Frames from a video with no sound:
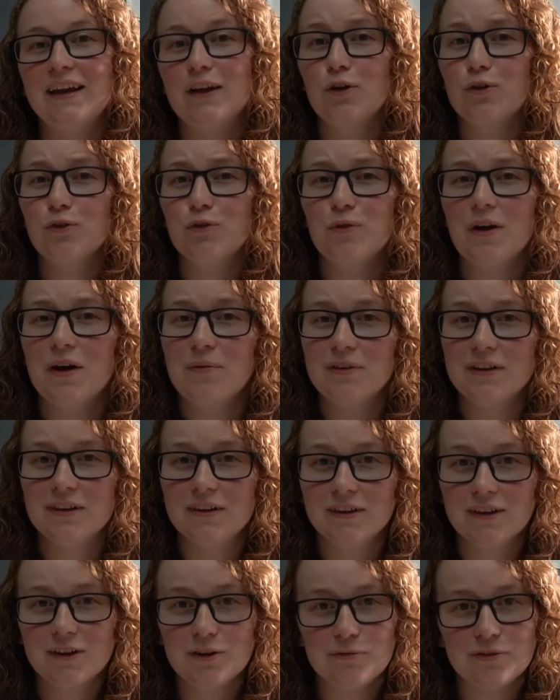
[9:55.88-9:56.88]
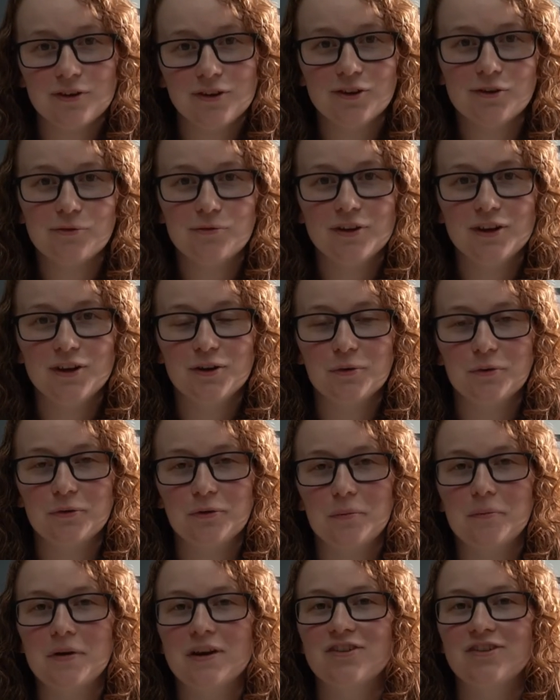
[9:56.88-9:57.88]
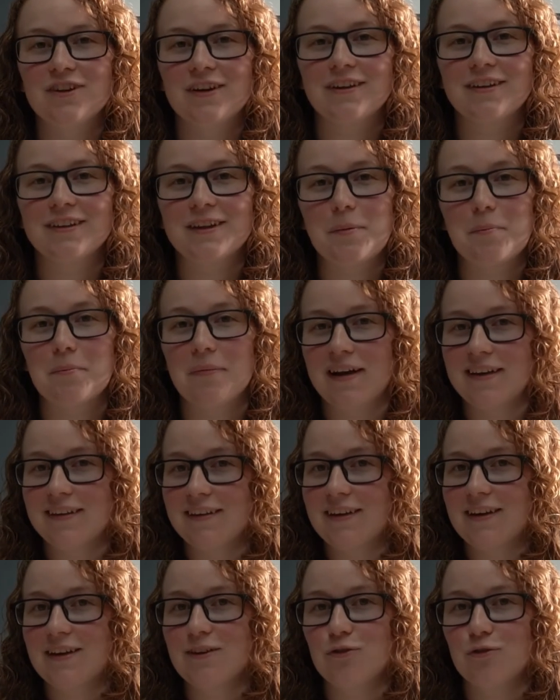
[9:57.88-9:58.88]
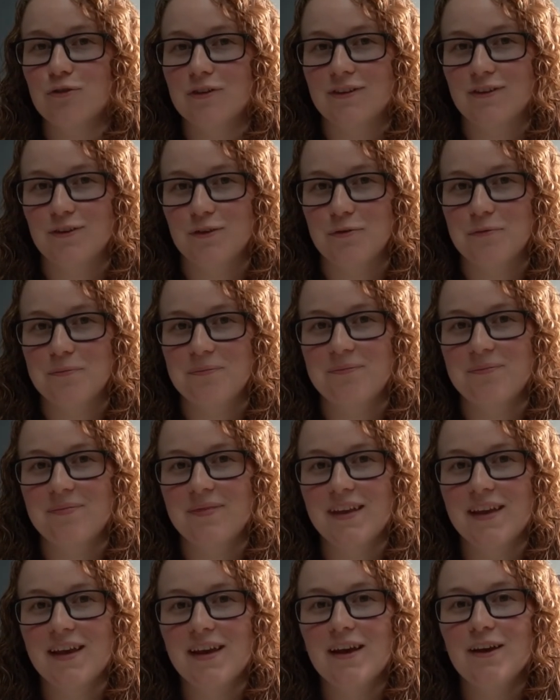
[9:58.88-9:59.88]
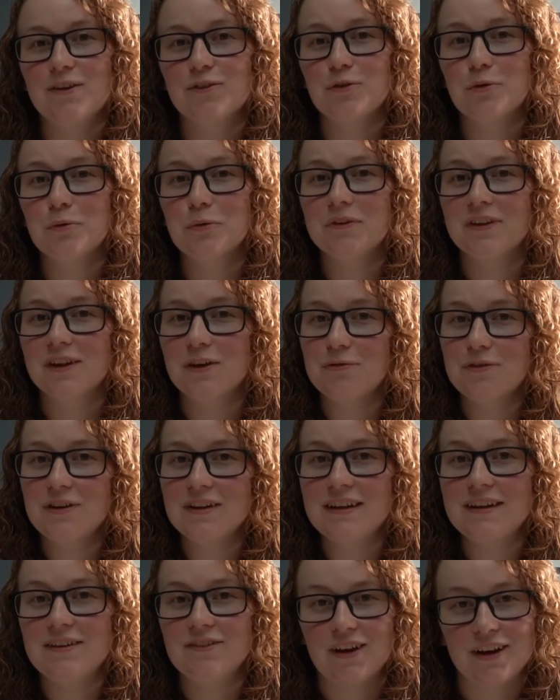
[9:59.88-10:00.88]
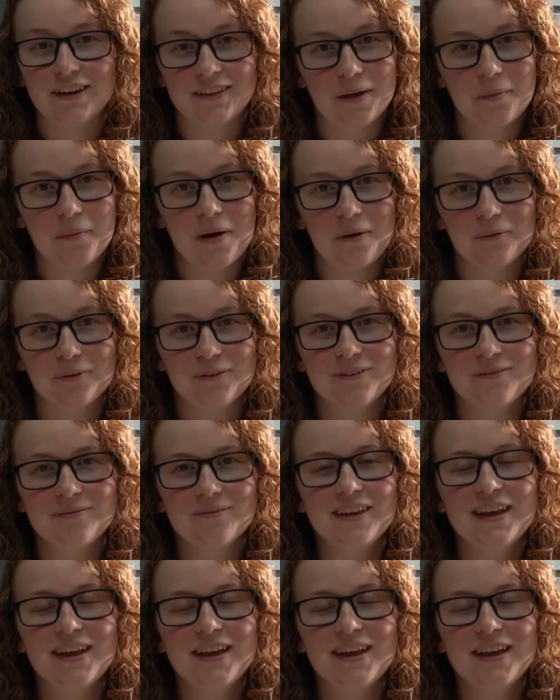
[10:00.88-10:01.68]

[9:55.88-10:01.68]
I also have a lot of other videos on my channel that might interest you. So definitely check them out.